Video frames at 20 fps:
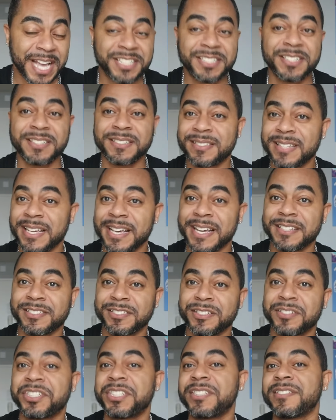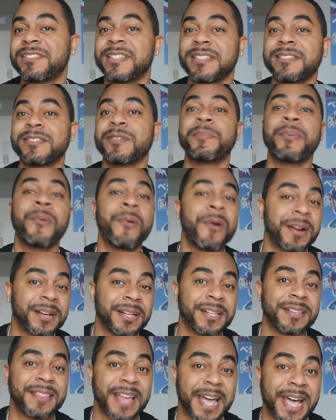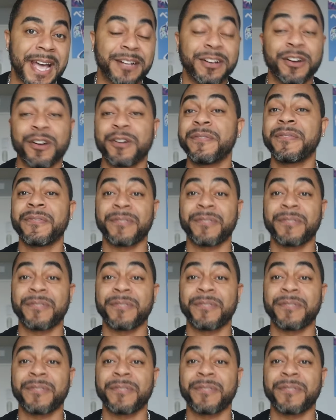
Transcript: and she says, you know, she's disappointed that her